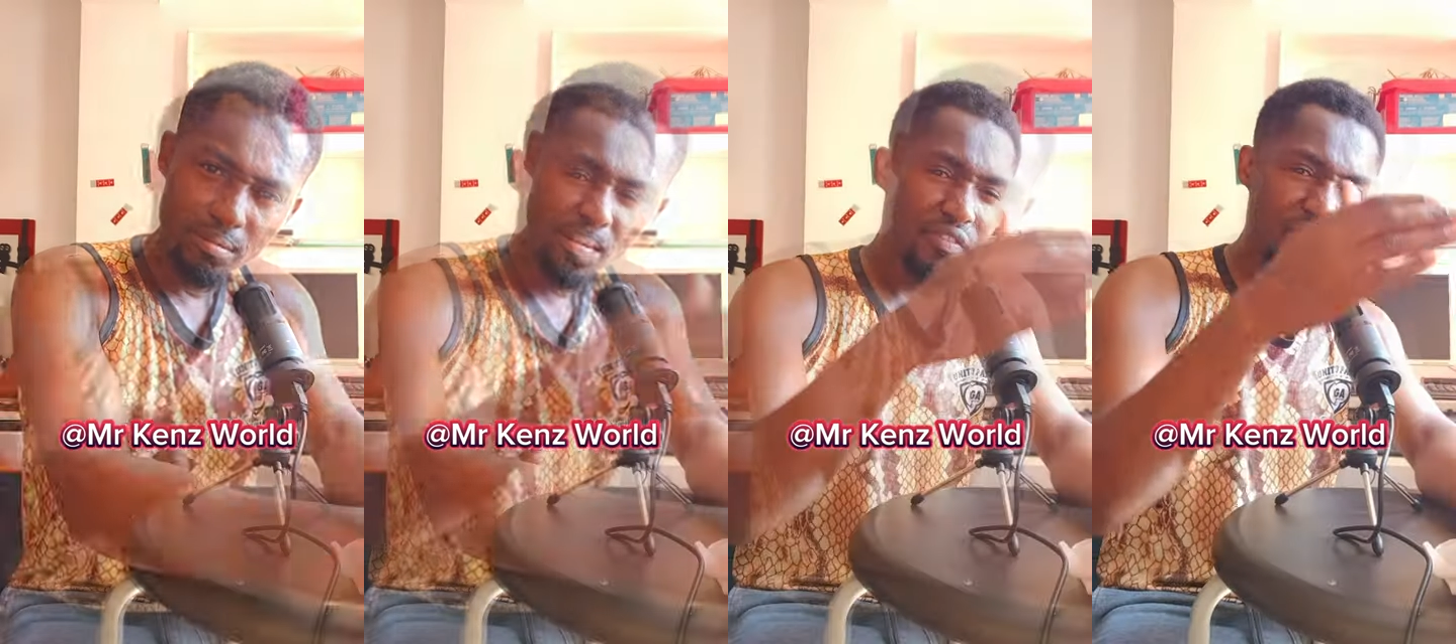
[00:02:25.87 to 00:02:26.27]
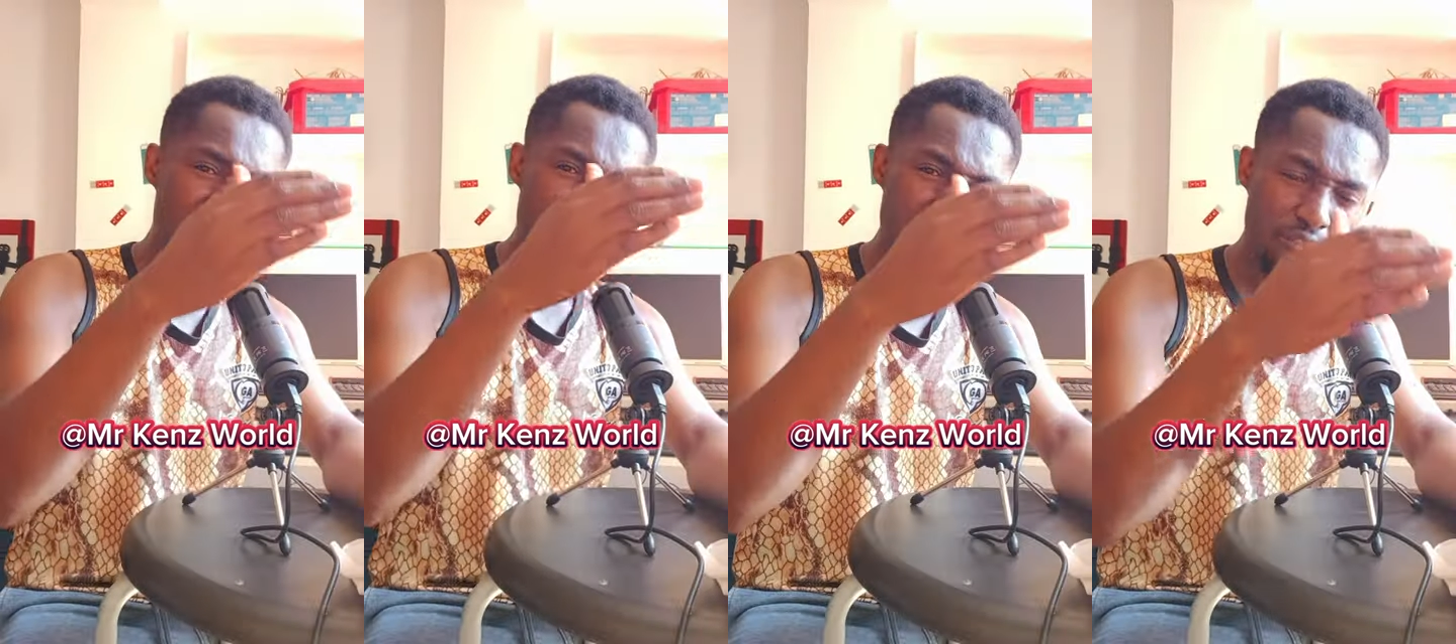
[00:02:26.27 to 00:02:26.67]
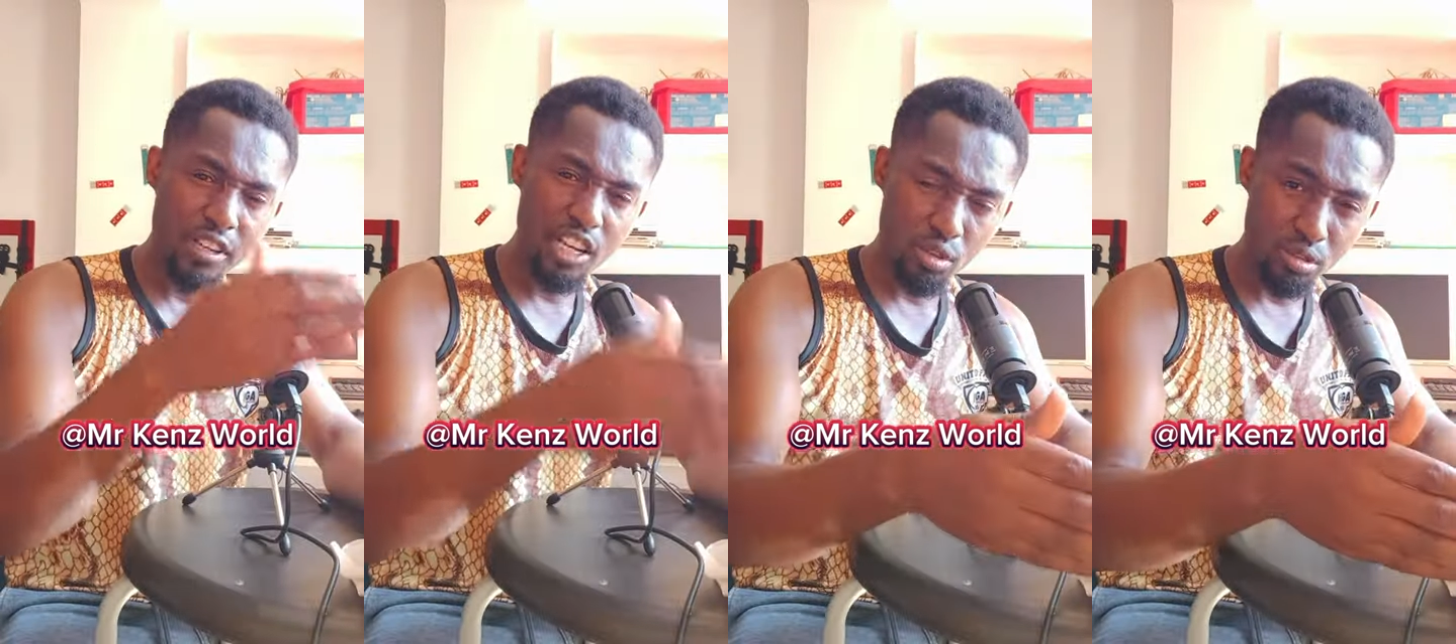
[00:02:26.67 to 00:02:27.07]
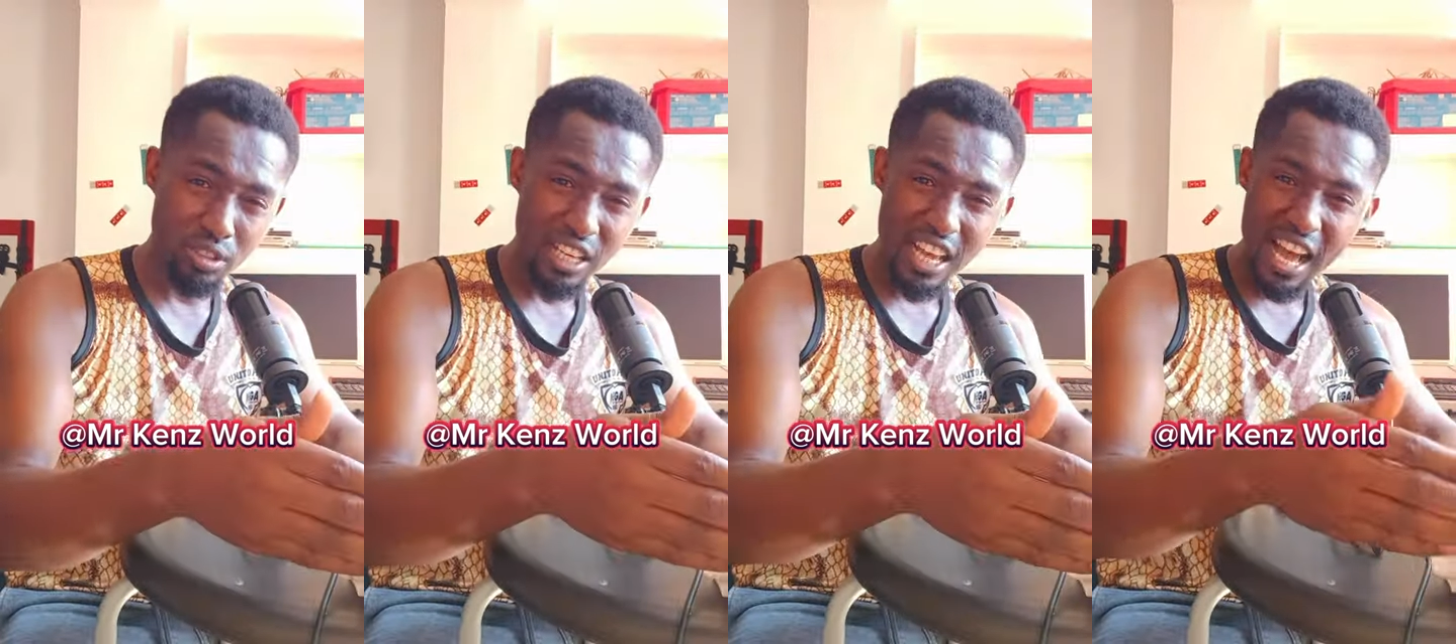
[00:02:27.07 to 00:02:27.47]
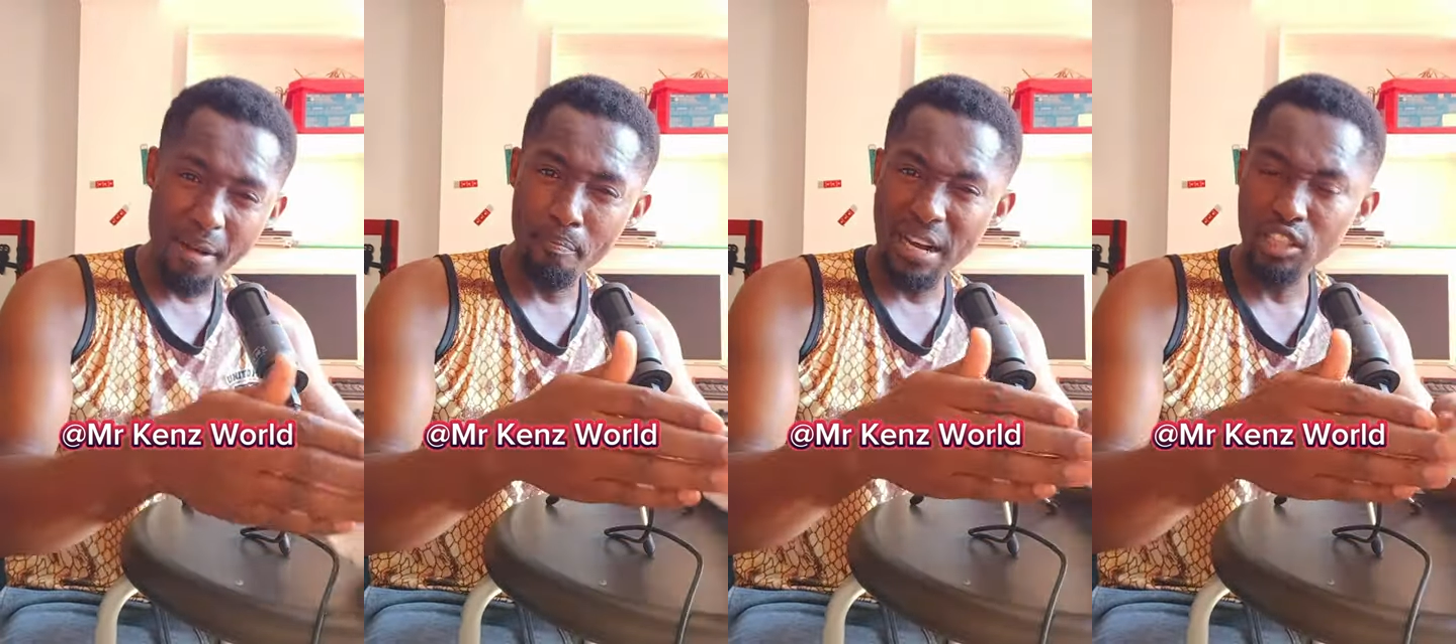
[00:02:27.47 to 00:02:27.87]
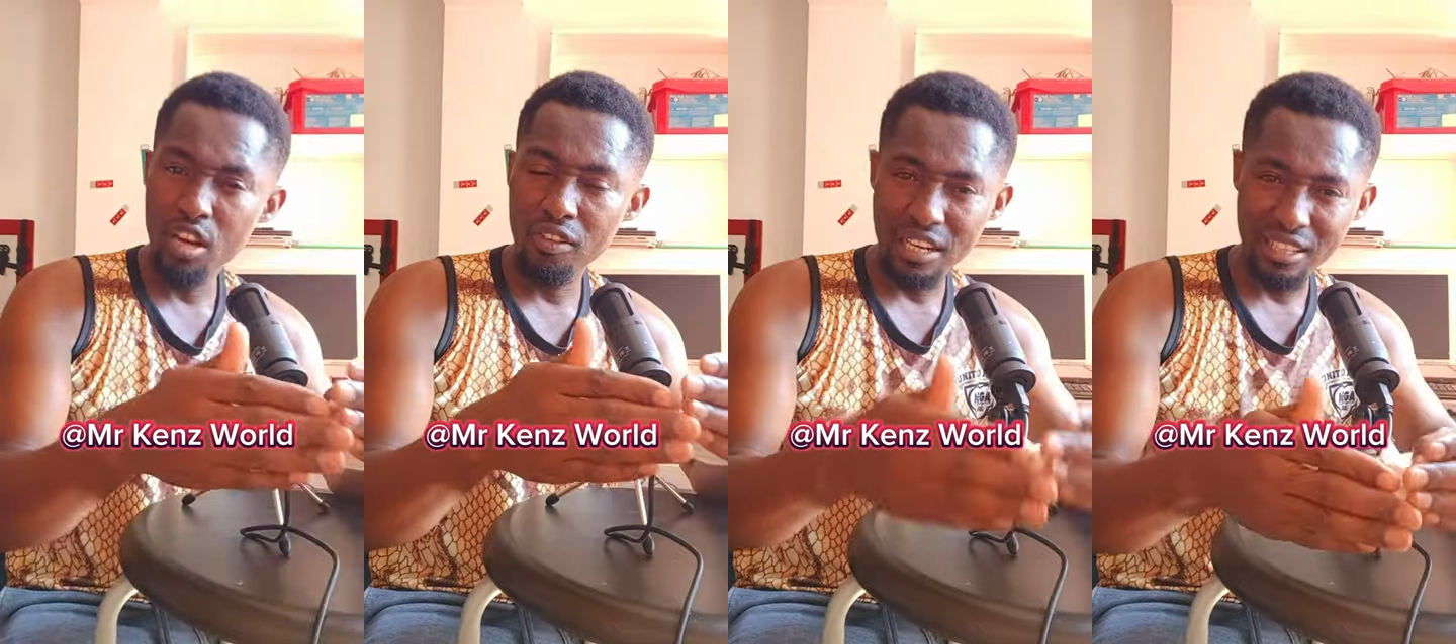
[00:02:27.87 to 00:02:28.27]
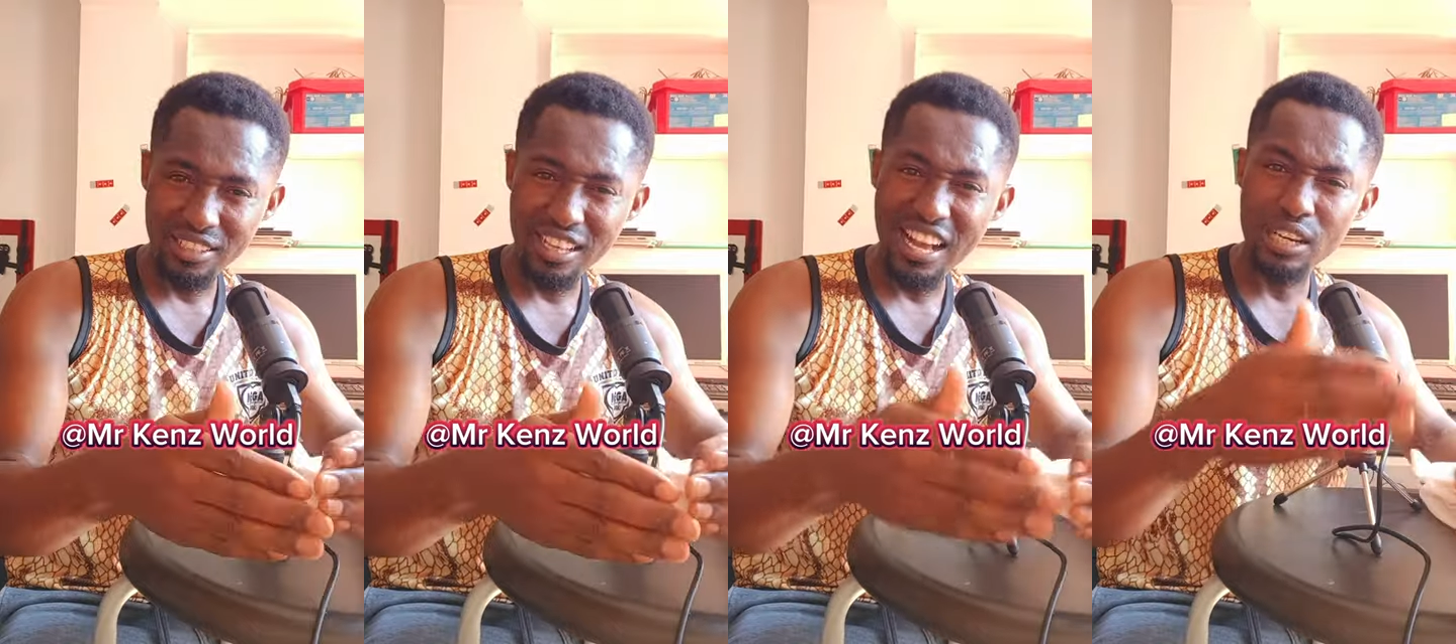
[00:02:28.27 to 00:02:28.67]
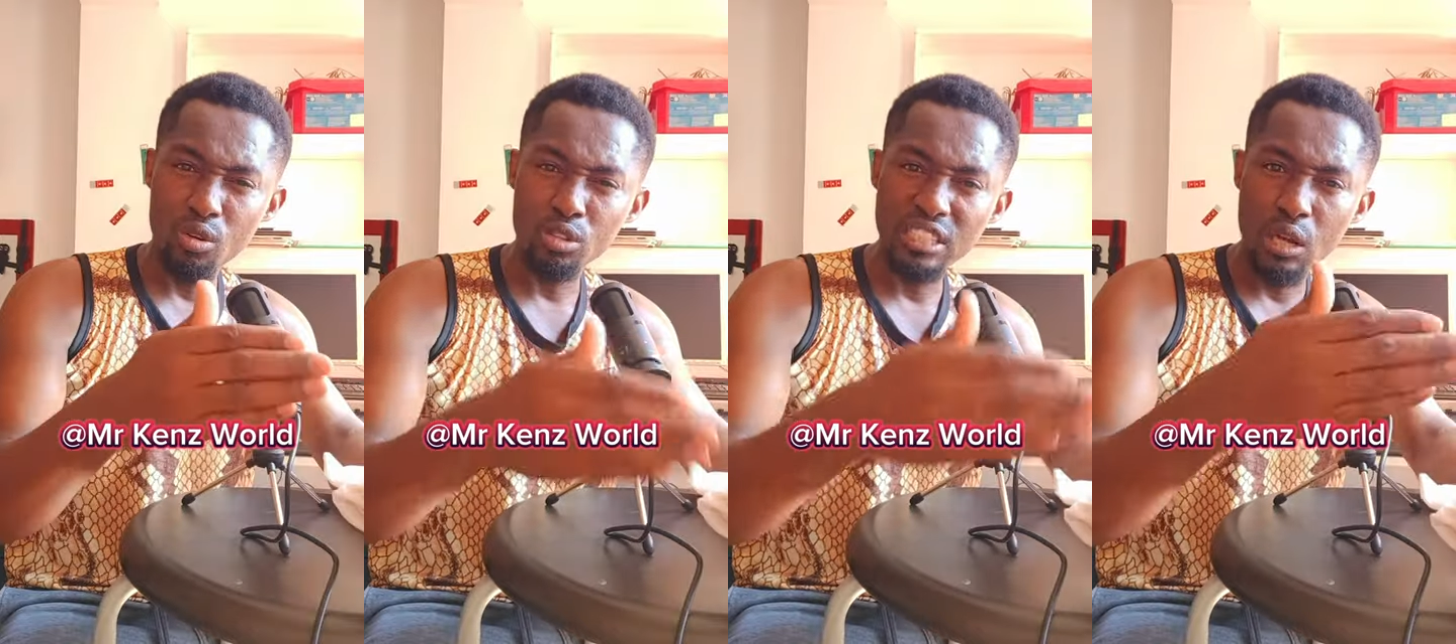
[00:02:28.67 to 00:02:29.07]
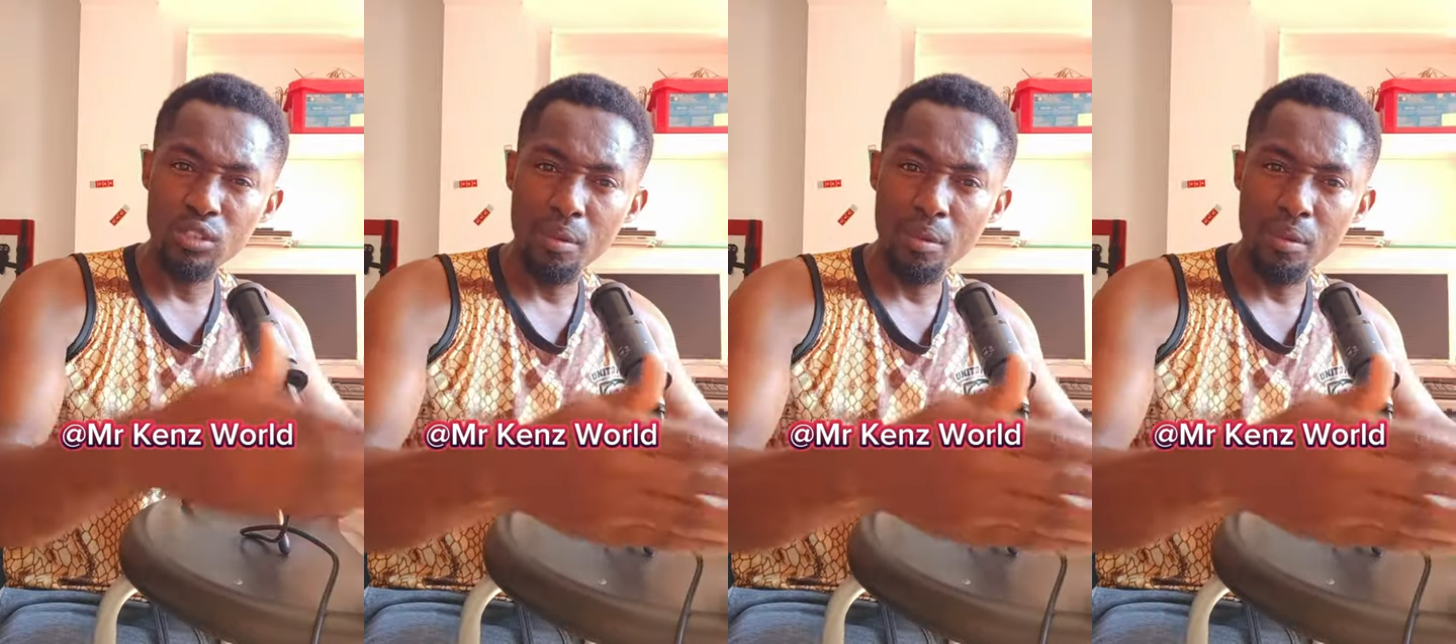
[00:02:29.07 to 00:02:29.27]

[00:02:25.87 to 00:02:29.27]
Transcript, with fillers: If this inflation and bad governance are not tackled